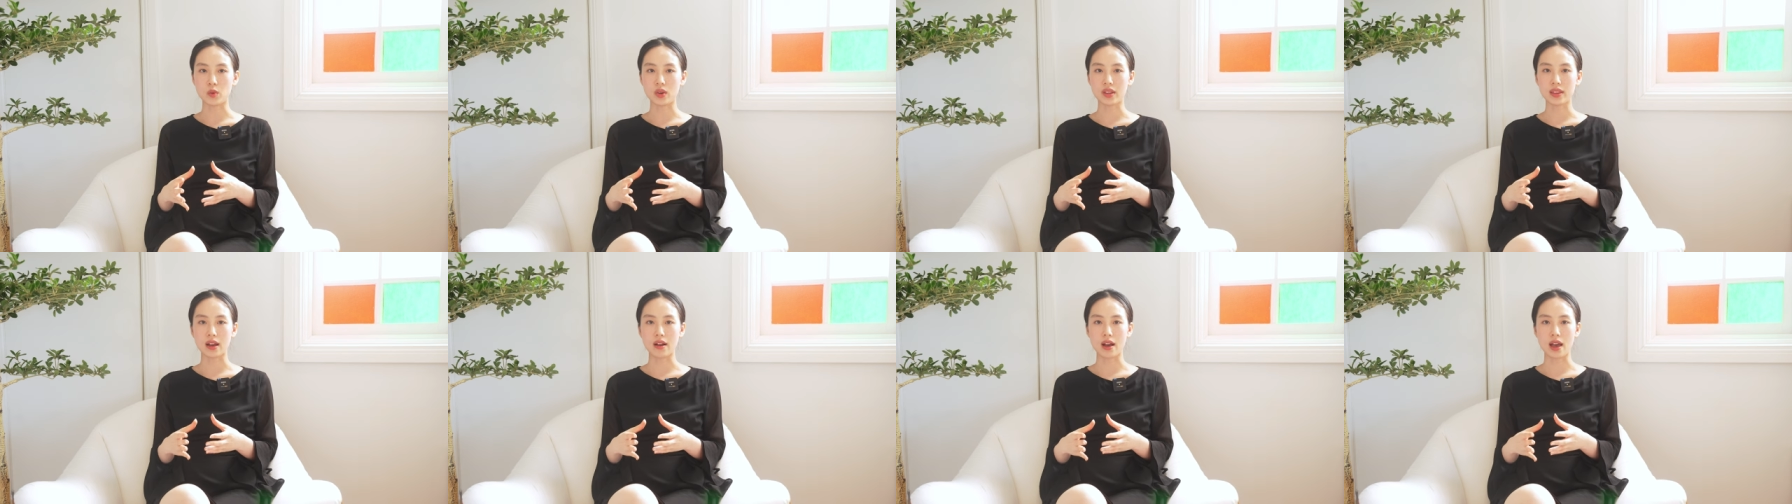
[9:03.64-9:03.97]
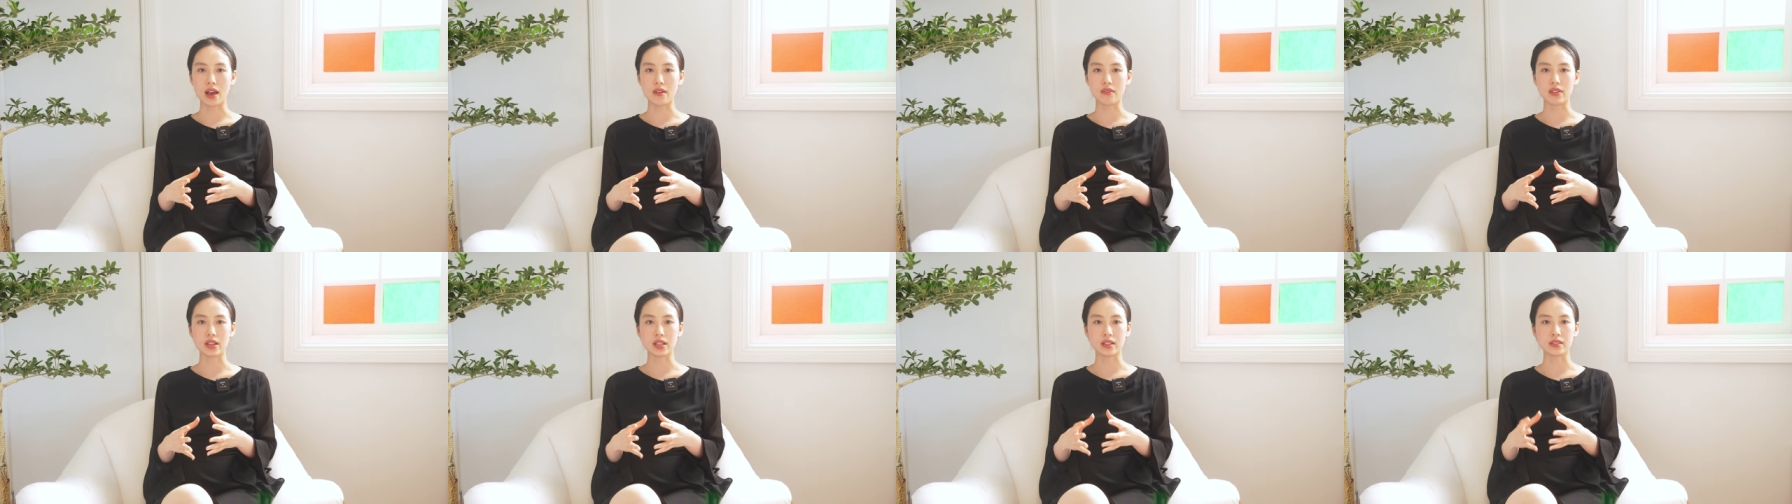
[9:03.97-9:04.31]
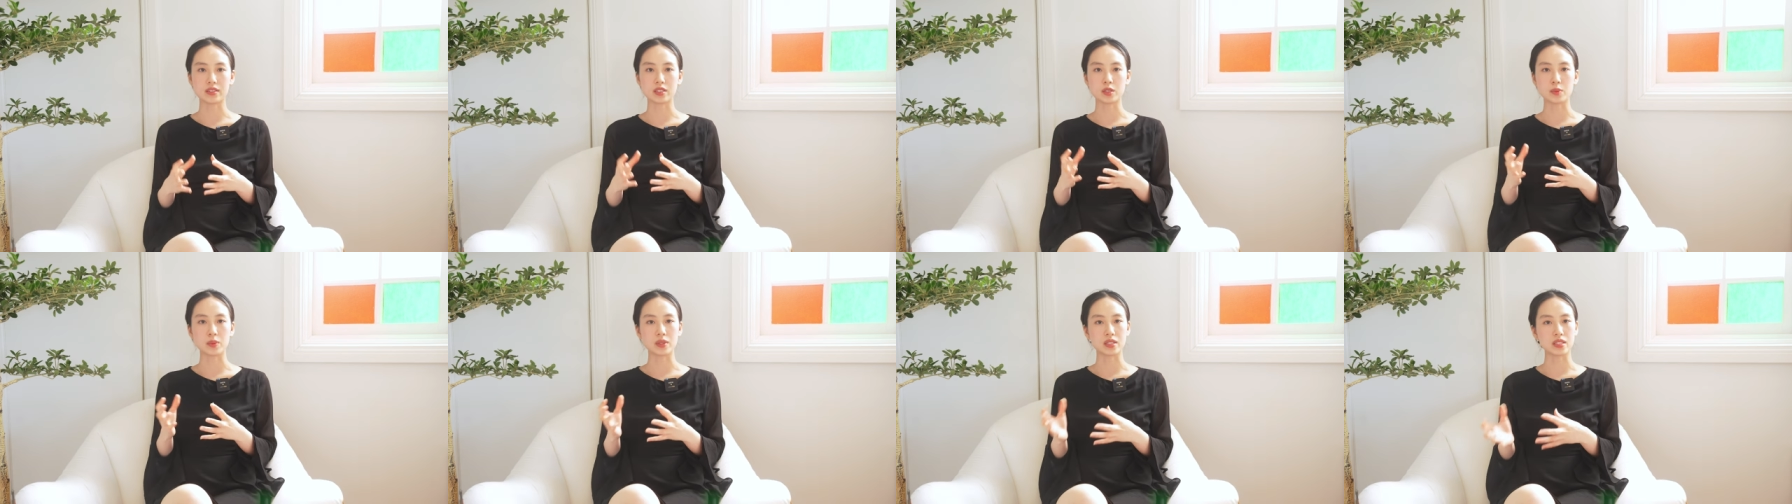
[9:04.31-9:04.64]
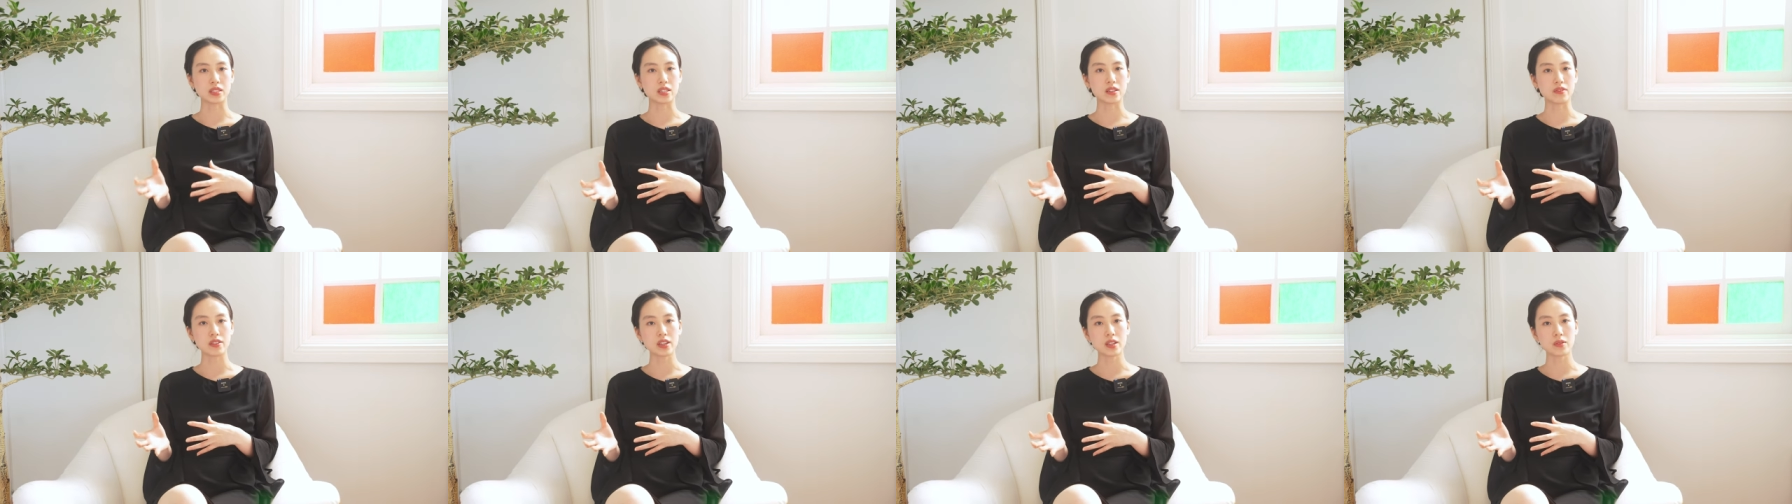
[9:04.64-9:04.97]
without having a
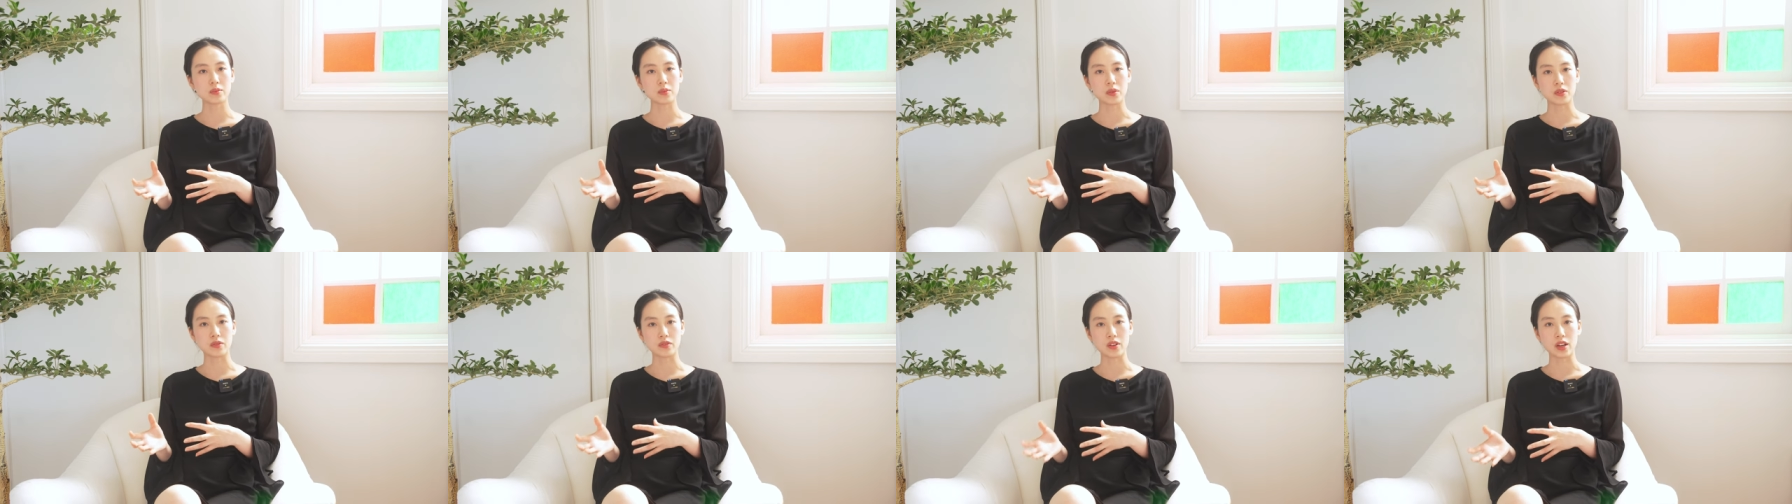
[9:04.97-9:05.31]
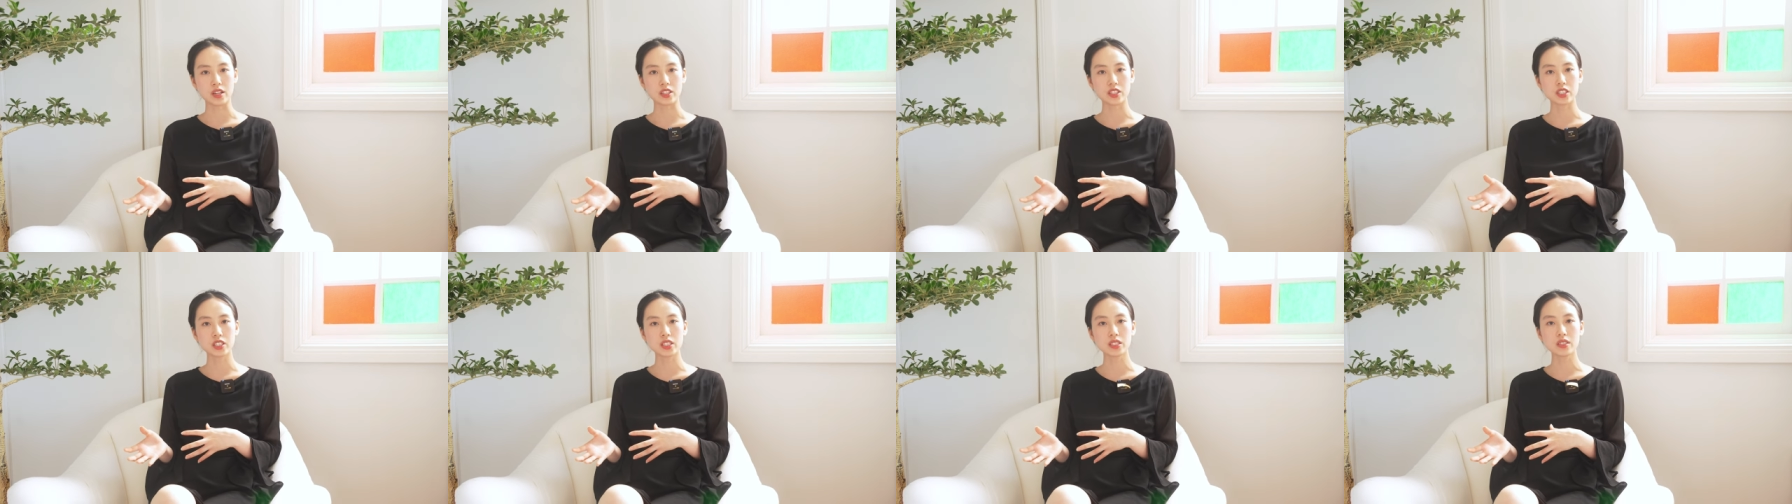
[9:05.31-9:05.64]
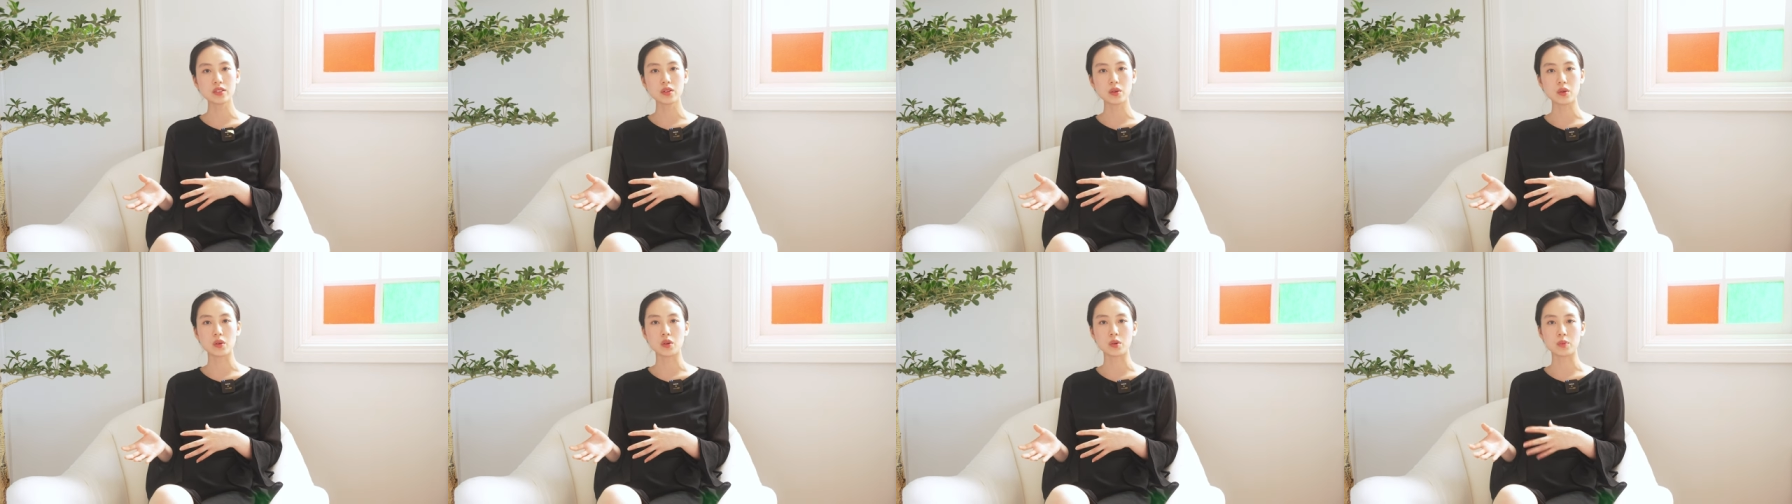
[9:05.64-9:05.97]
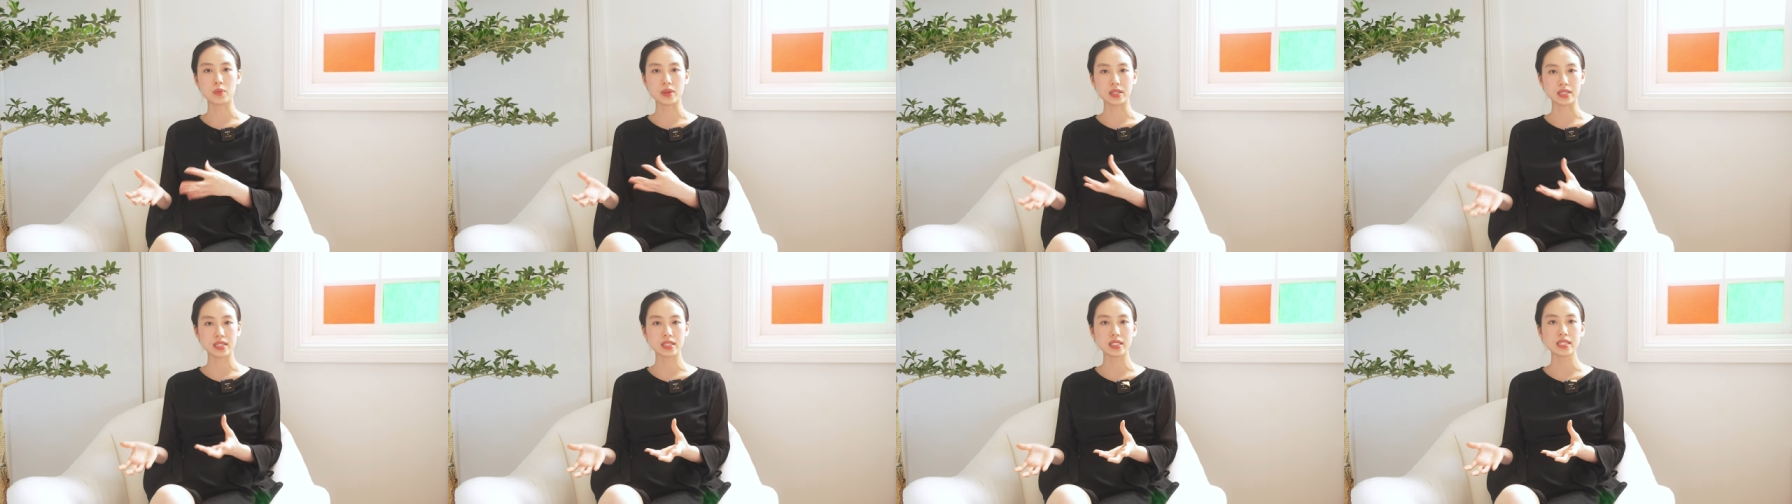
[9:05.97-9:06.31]
specific profession or
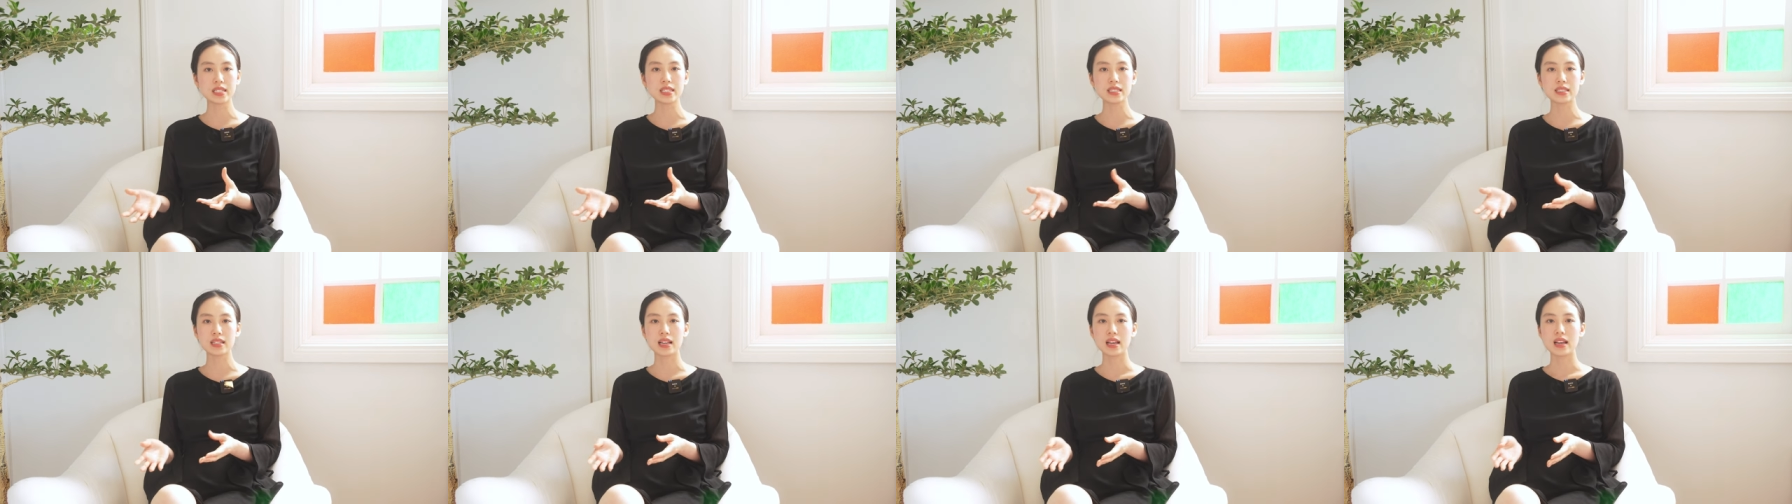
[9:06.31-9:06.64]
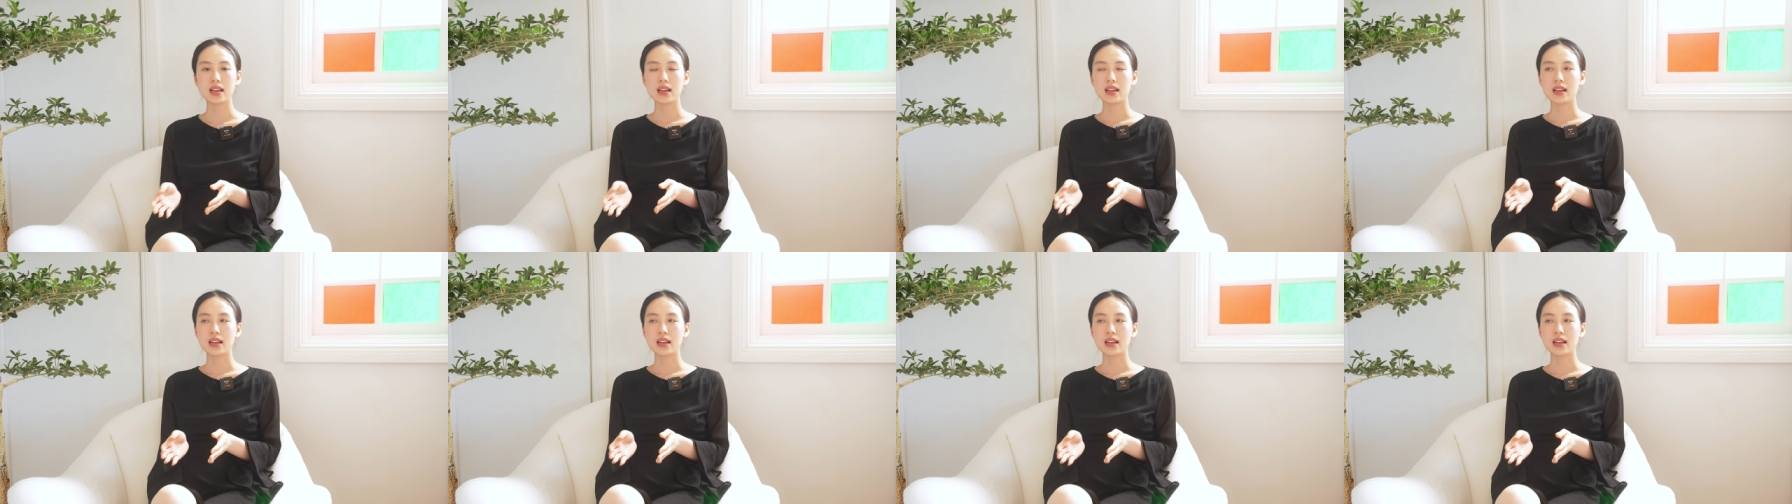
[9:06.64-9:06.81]
business,